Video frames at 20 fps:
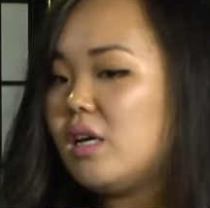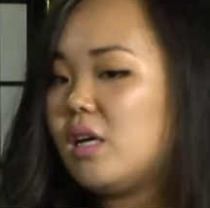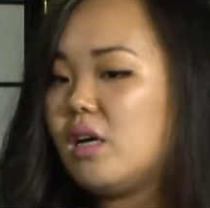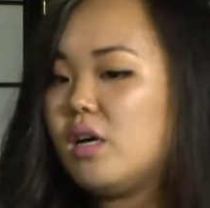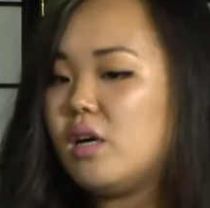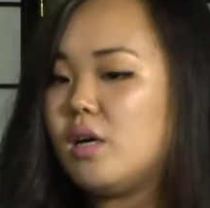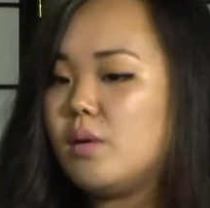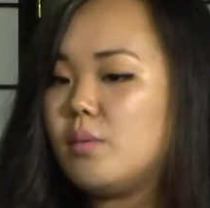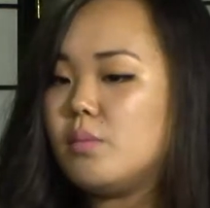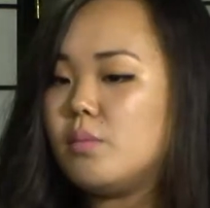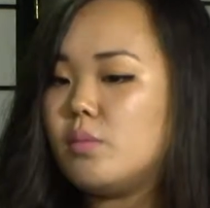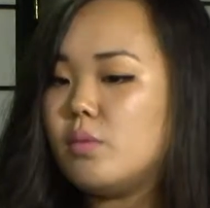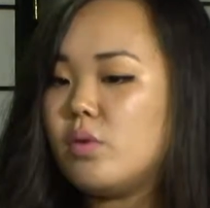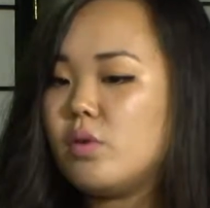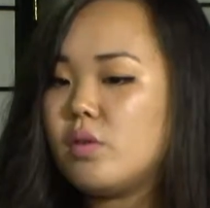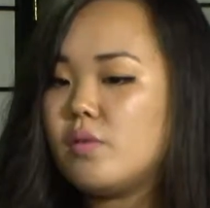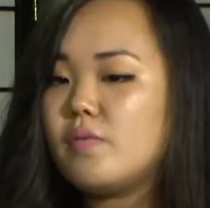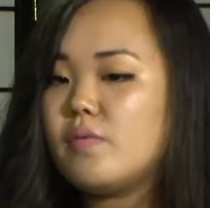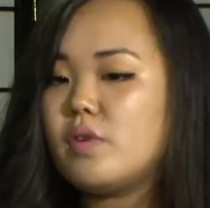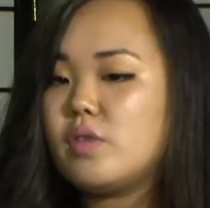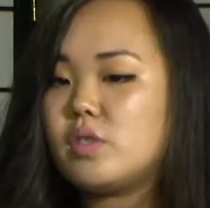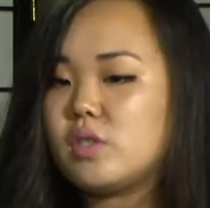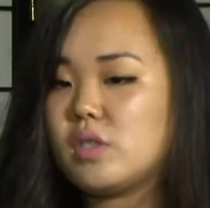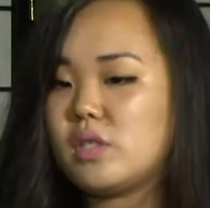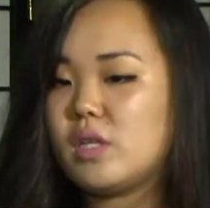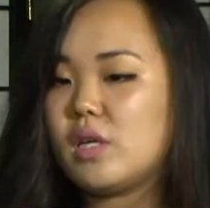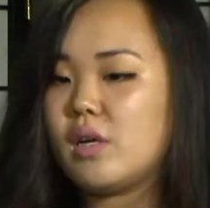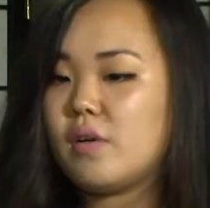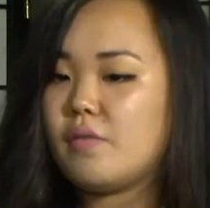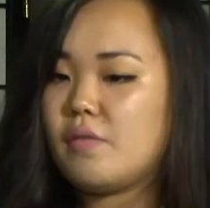Northern
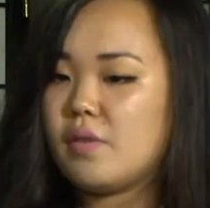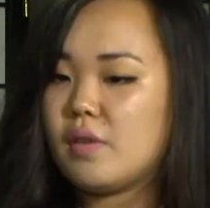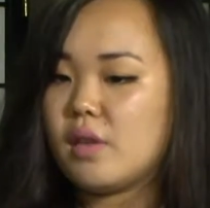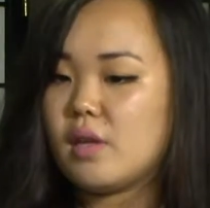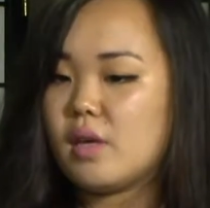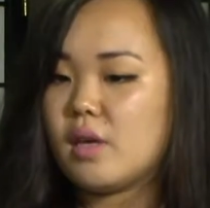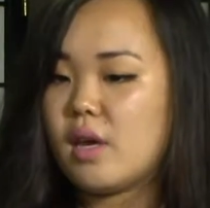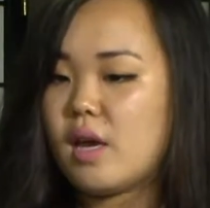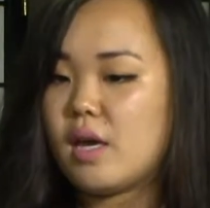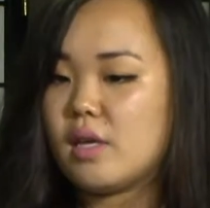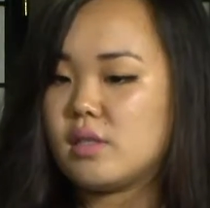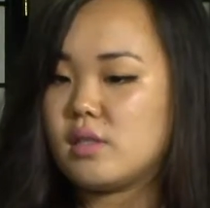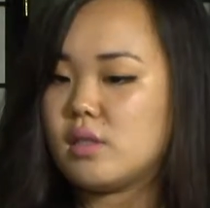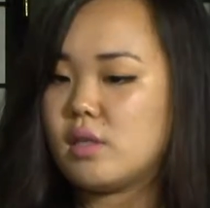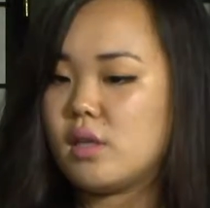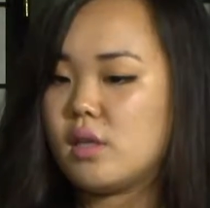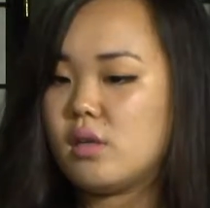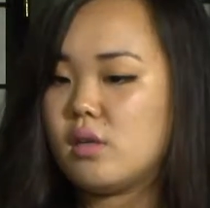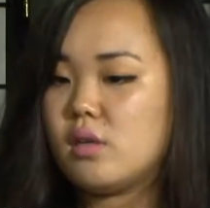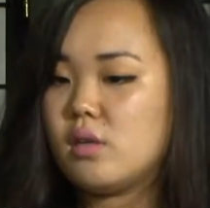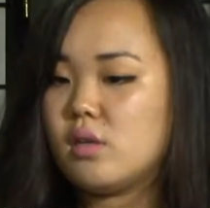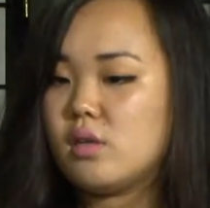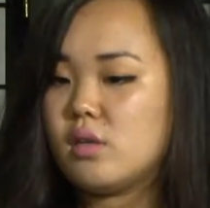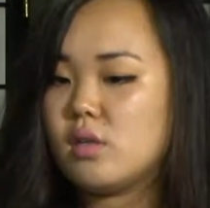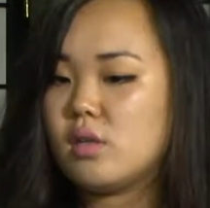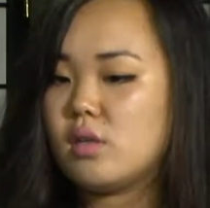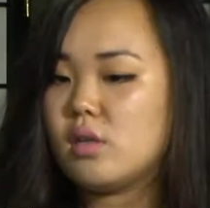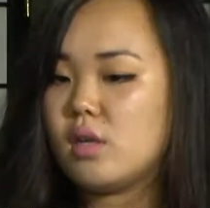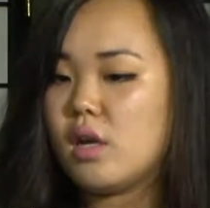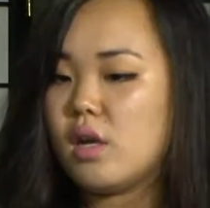Virginia, I feel like has like
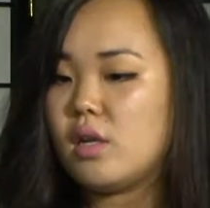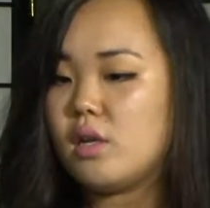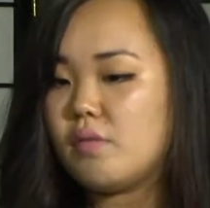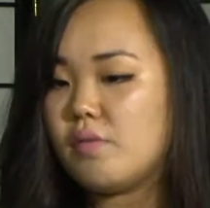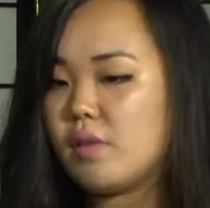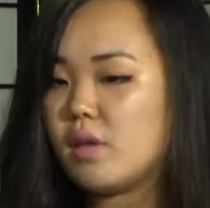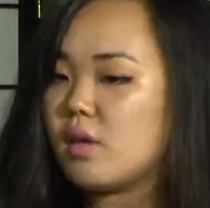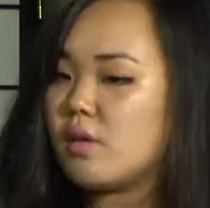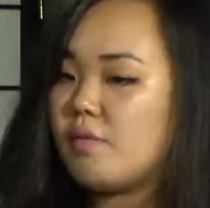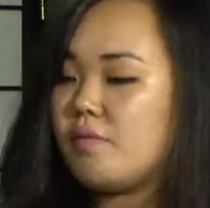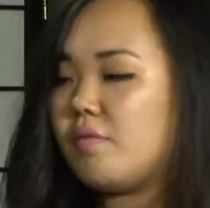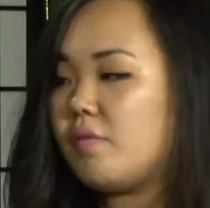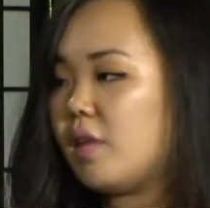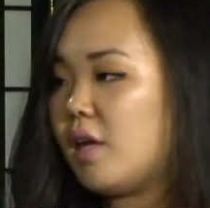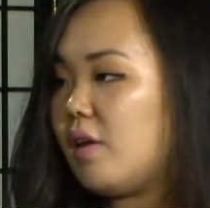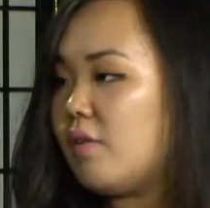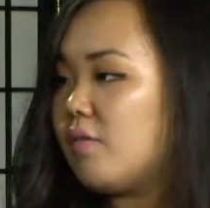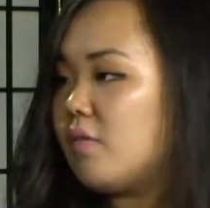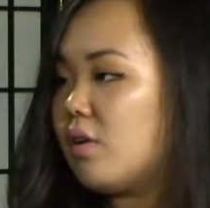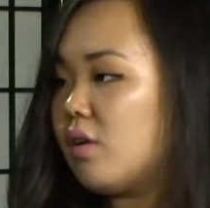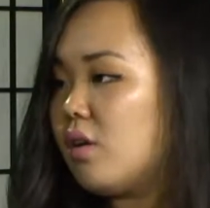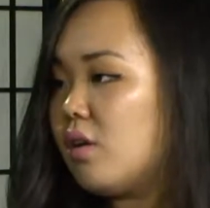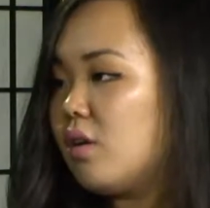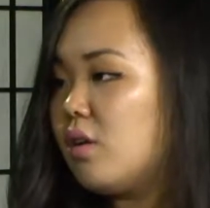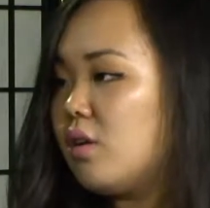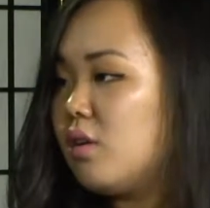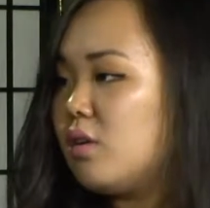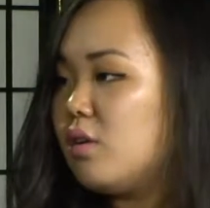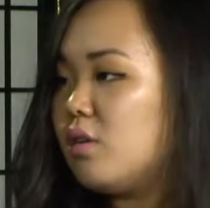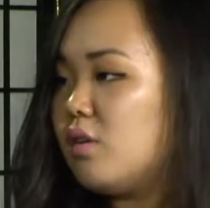kind of like a flavor
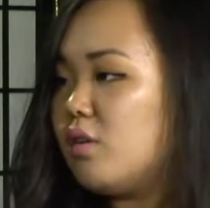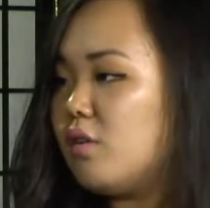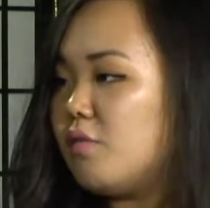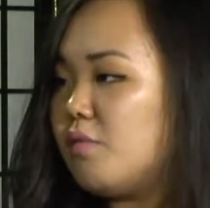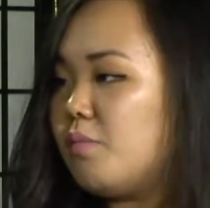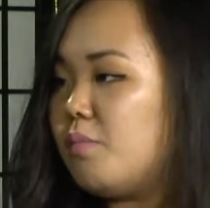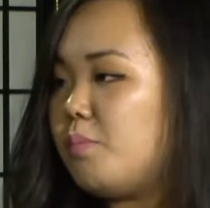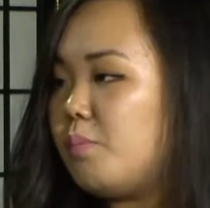of